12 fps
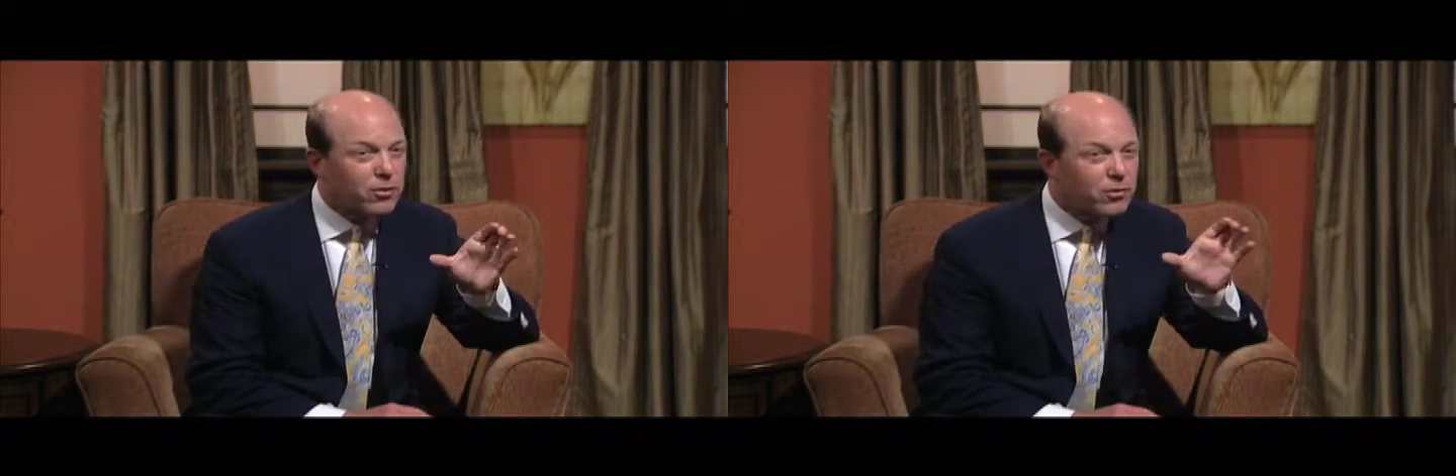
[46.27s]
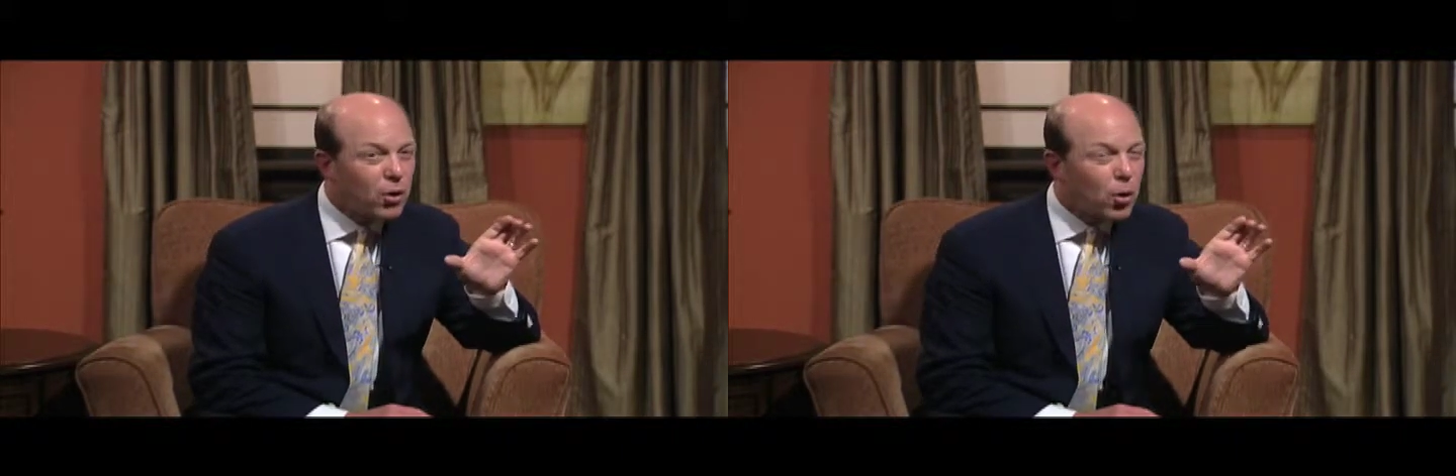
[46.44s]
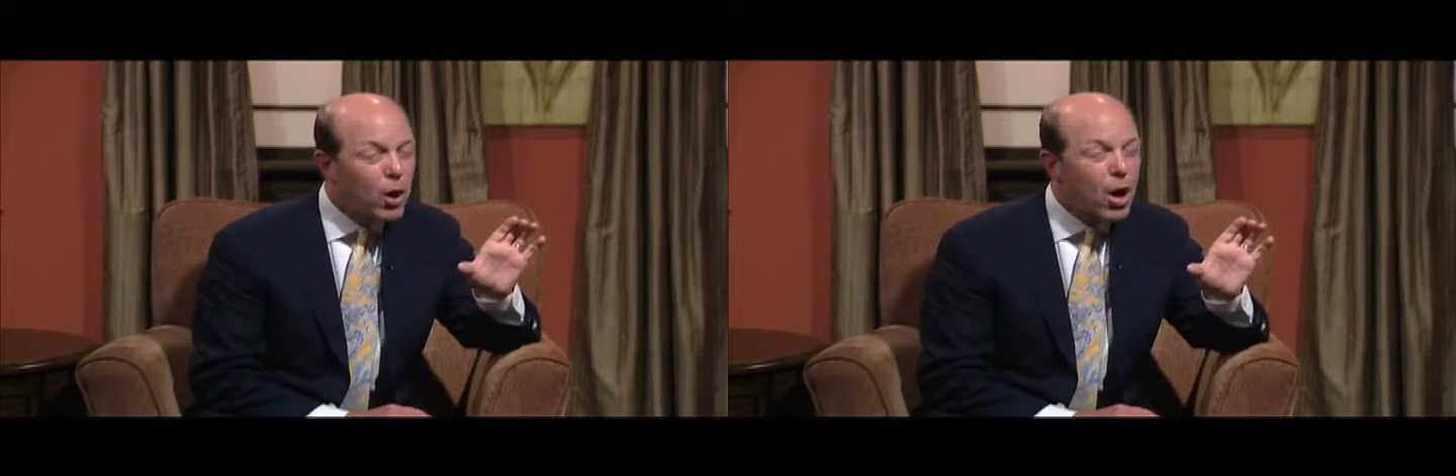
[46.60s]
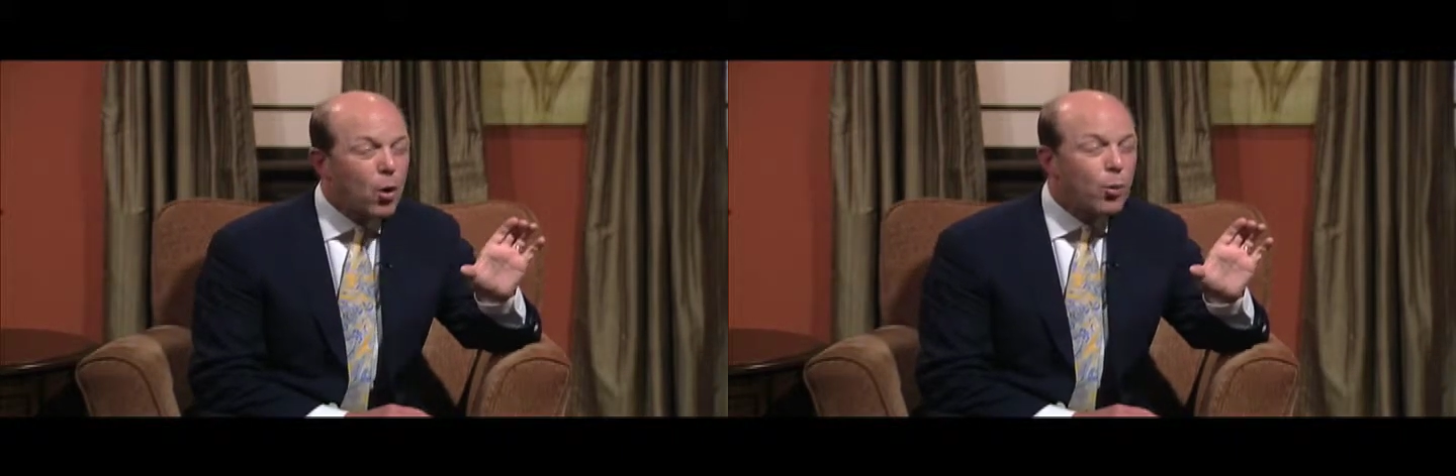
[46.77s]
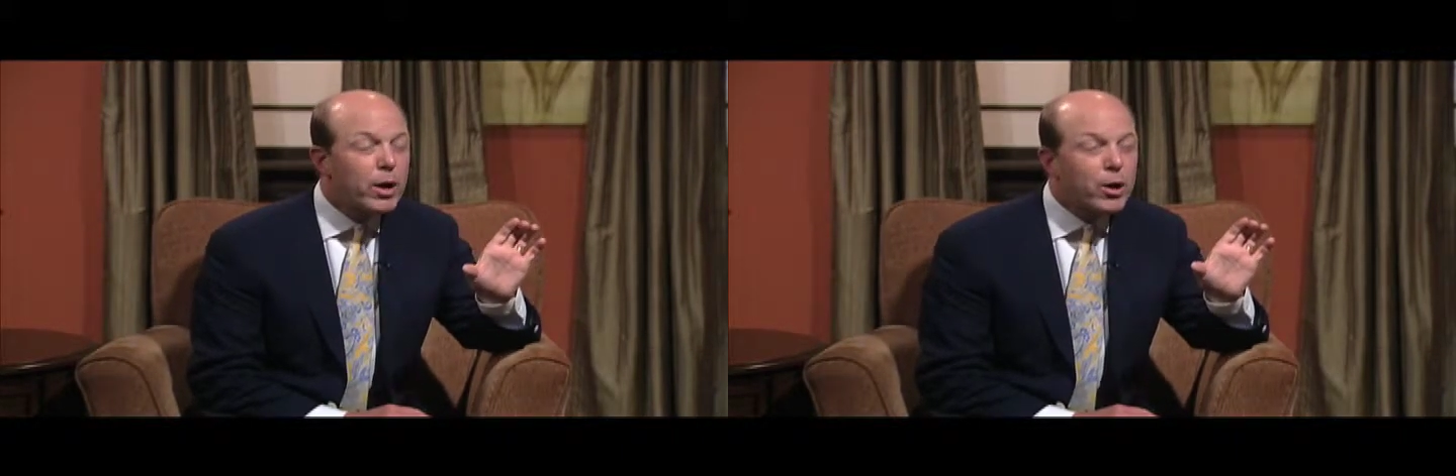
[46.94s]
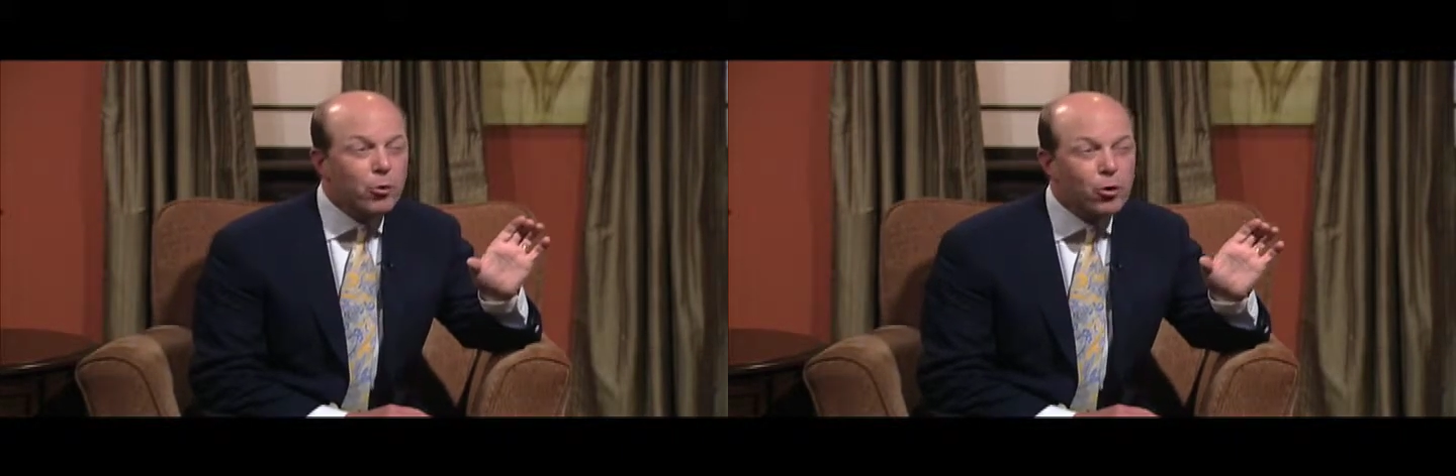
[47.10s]
And so
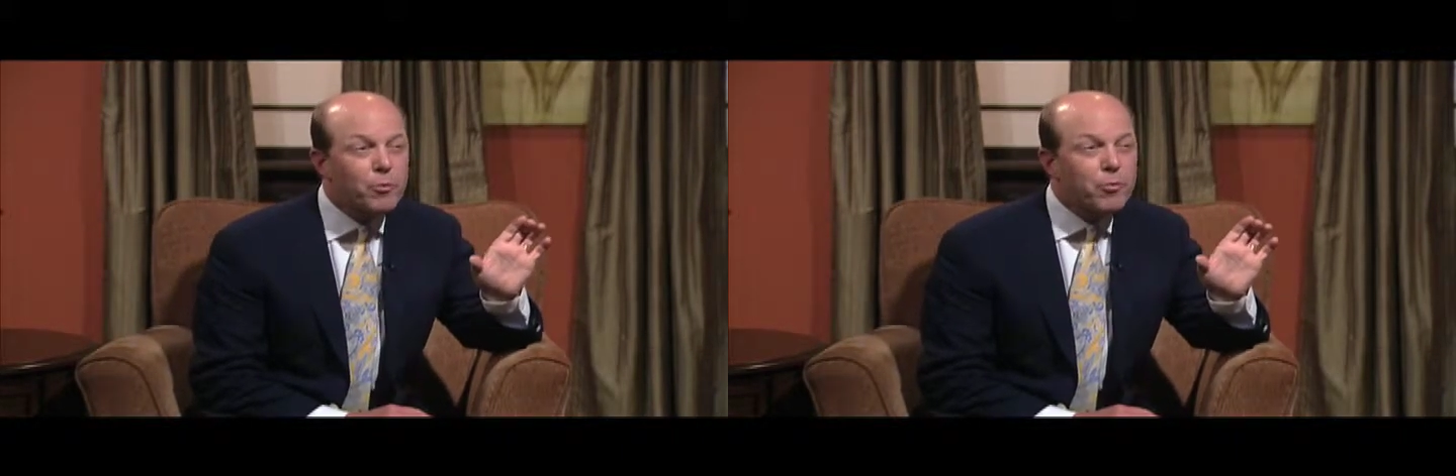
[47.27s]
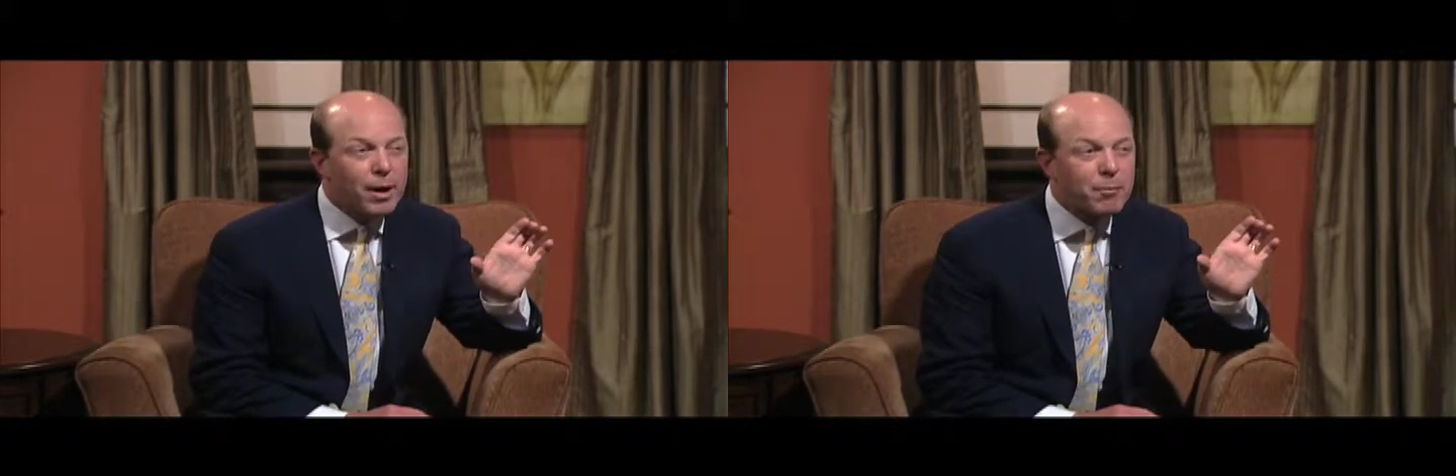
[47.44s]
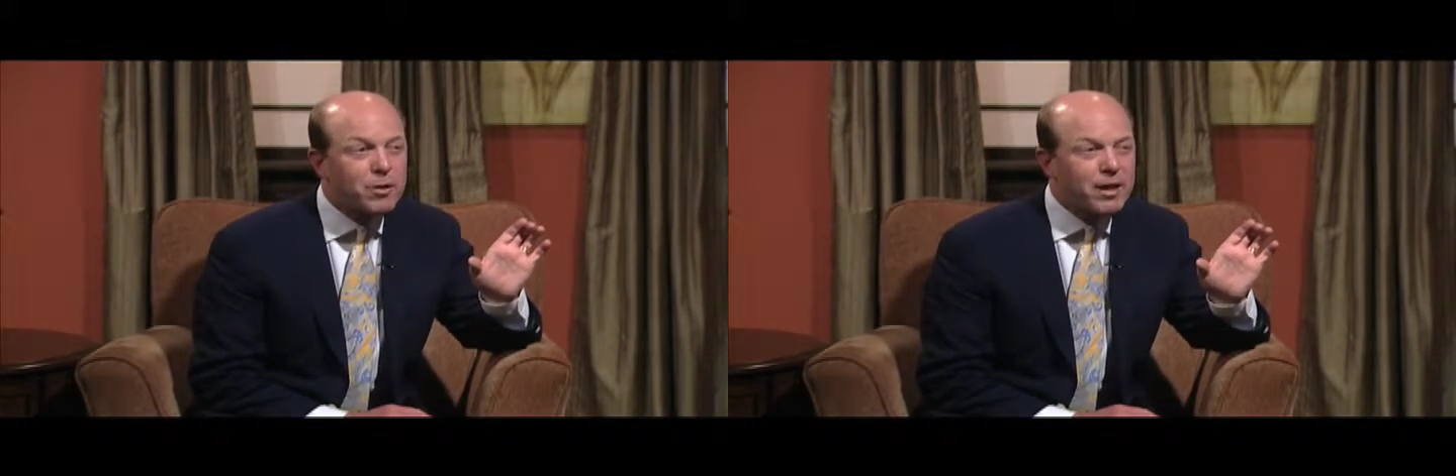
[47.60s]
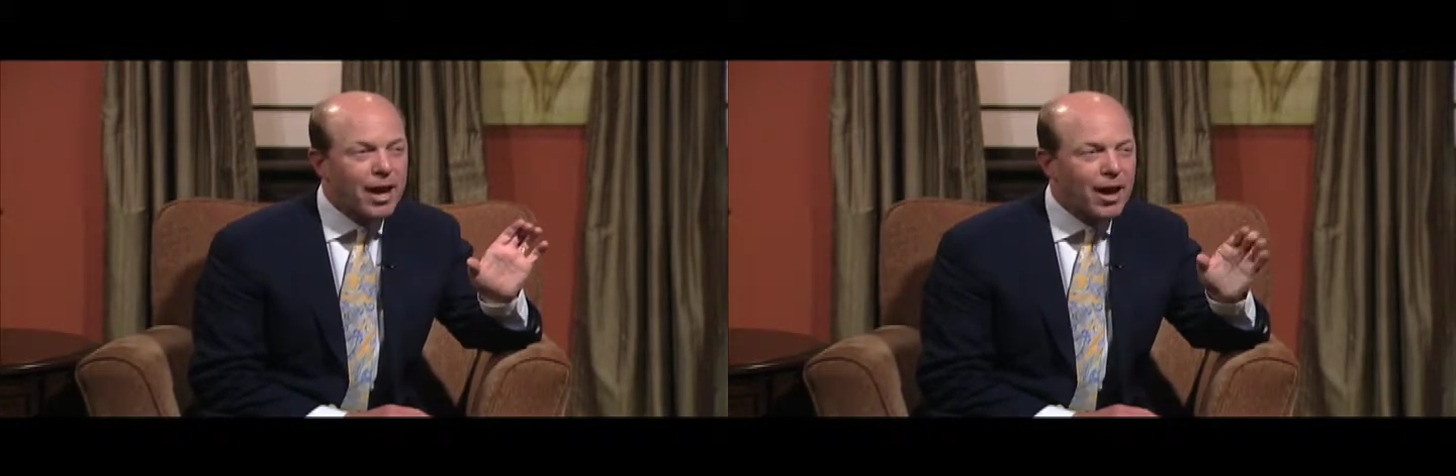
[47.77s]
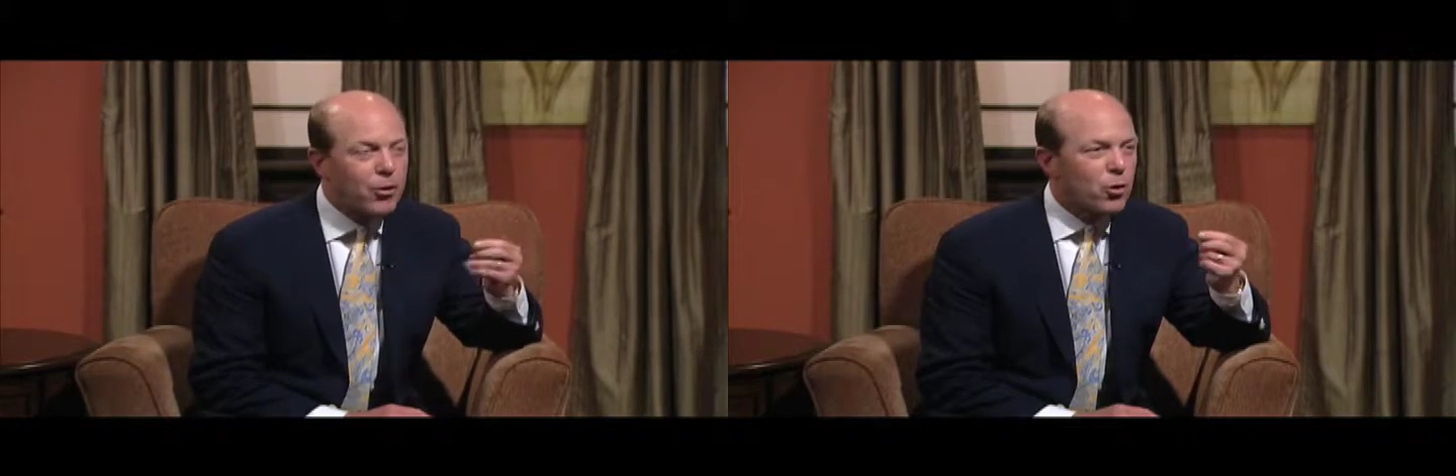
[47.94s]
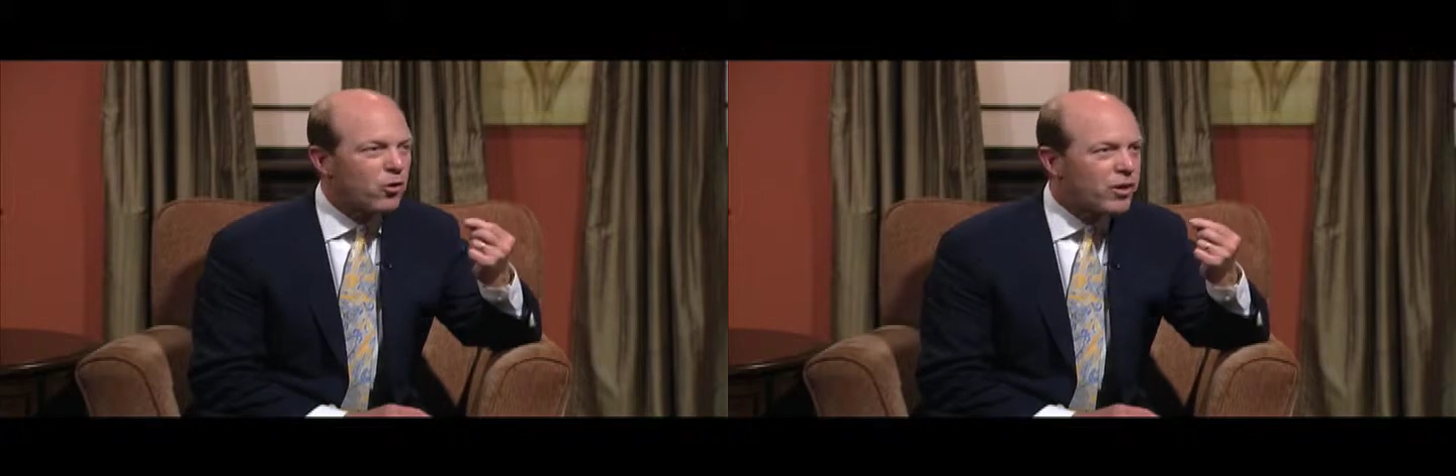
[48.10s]
we group them together,